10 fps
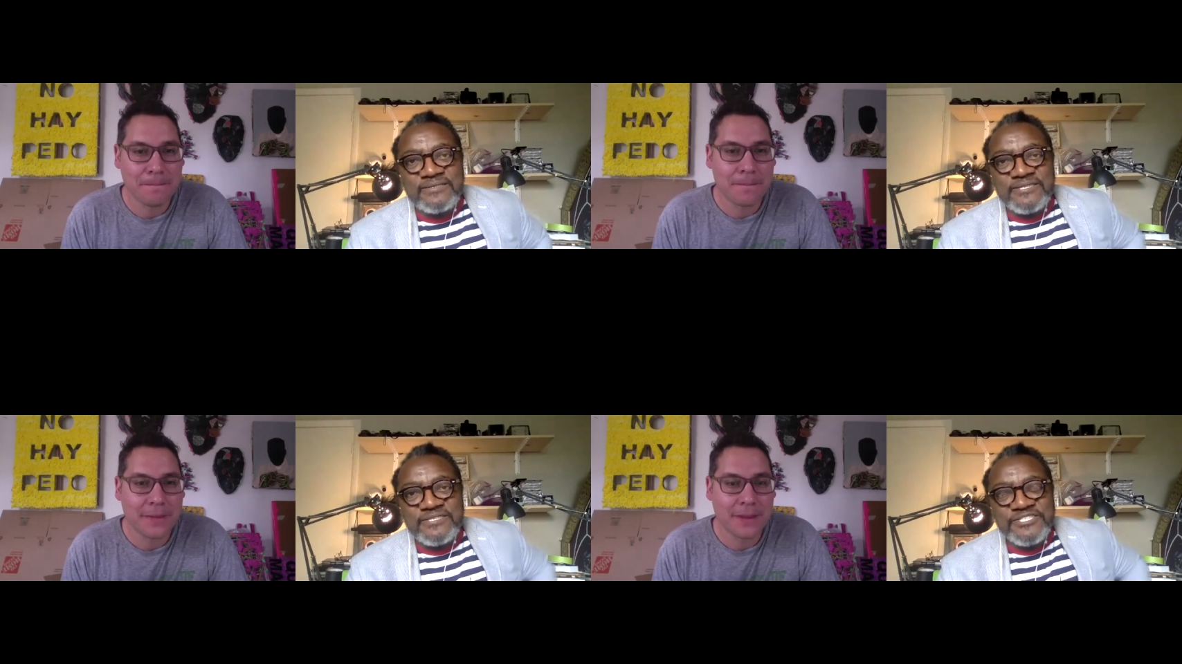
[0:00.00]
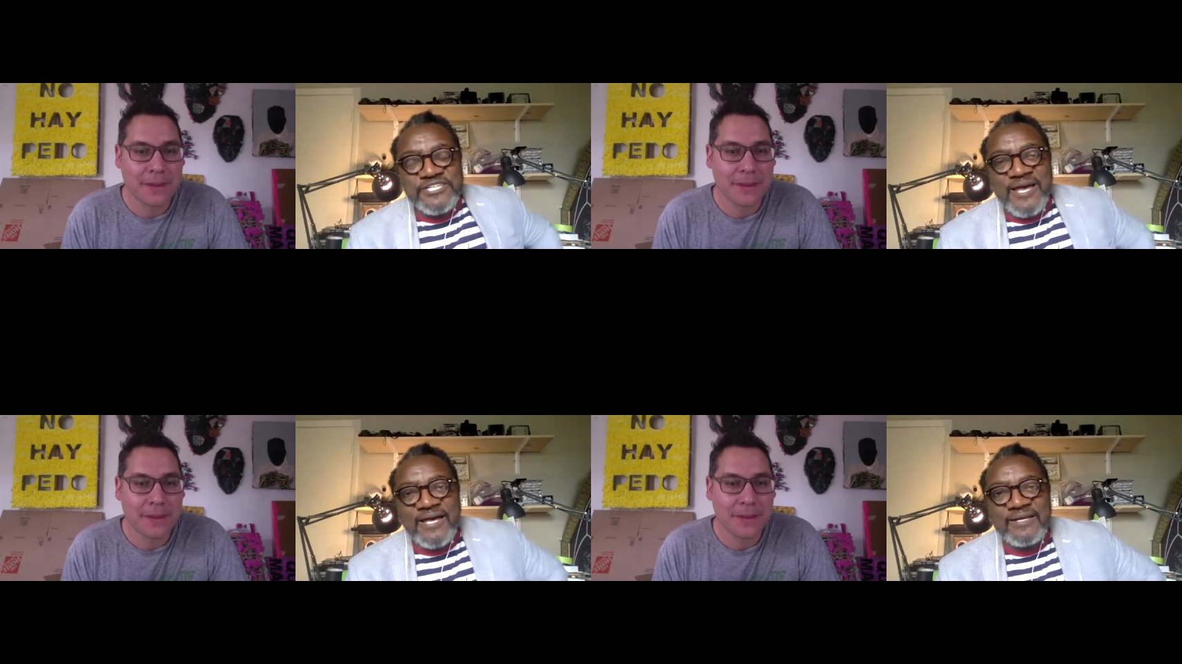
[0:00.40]
Speaker 1: to
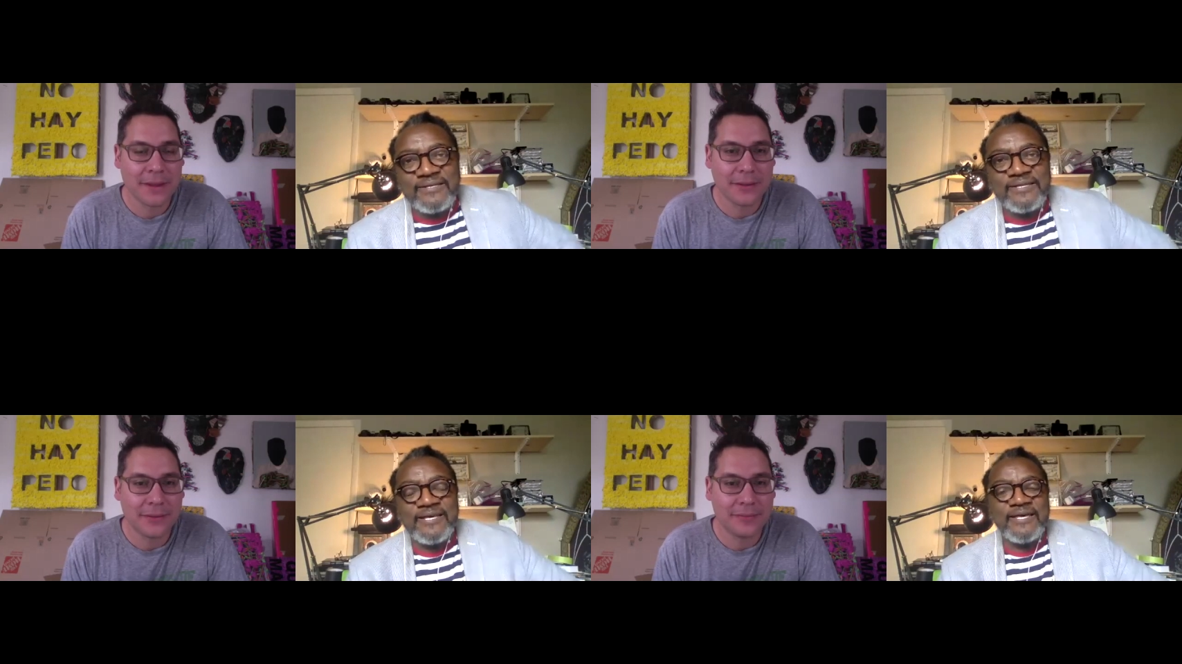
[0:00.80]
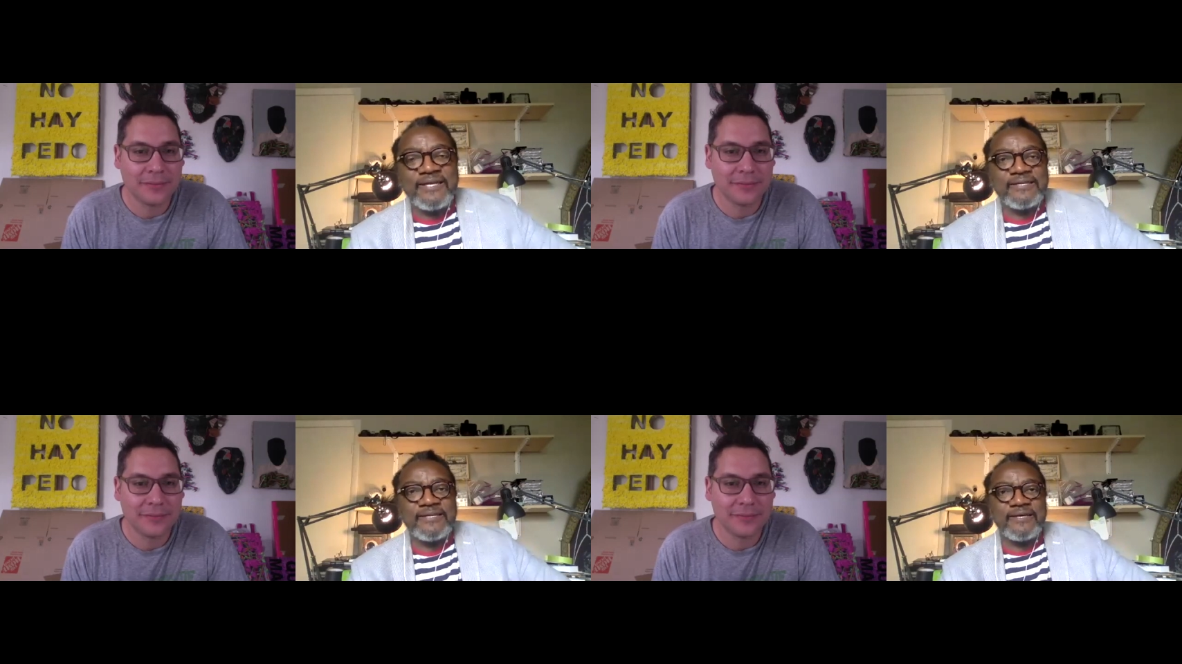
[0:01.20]
chat
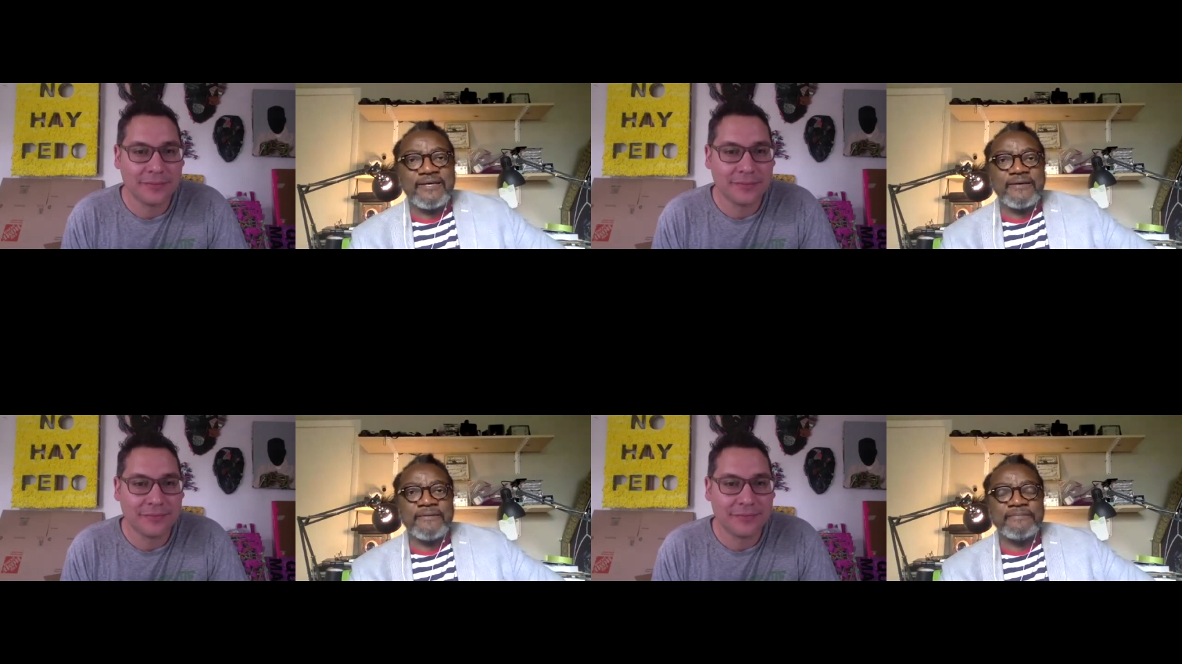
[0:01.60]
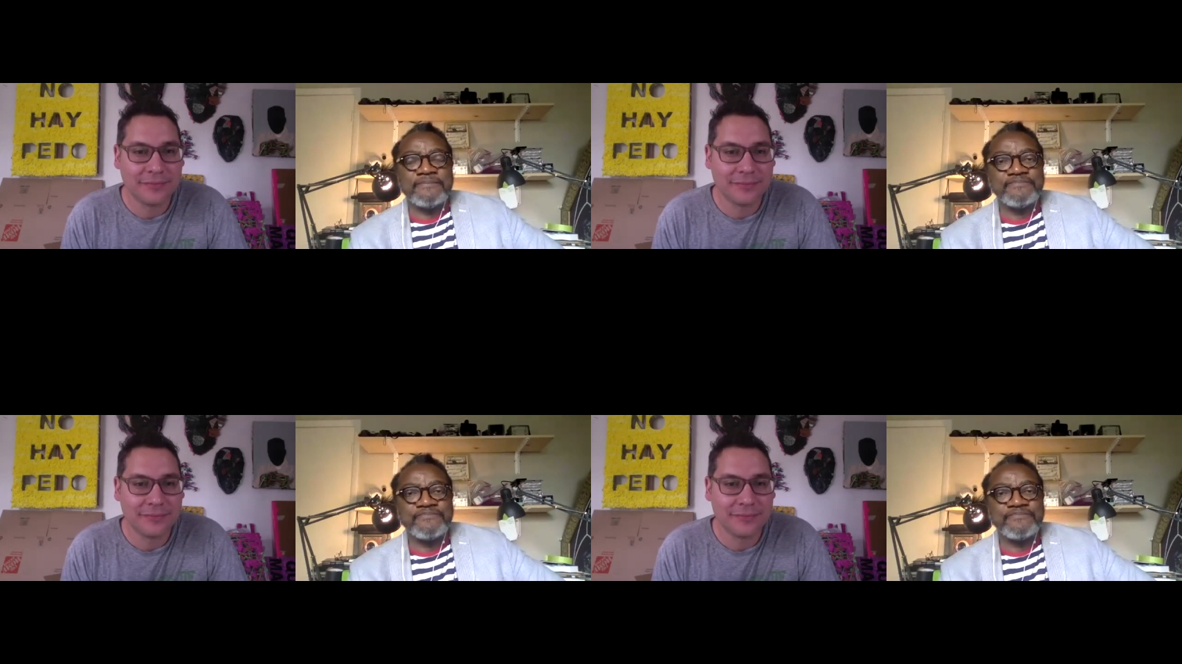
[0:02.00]
and. Um,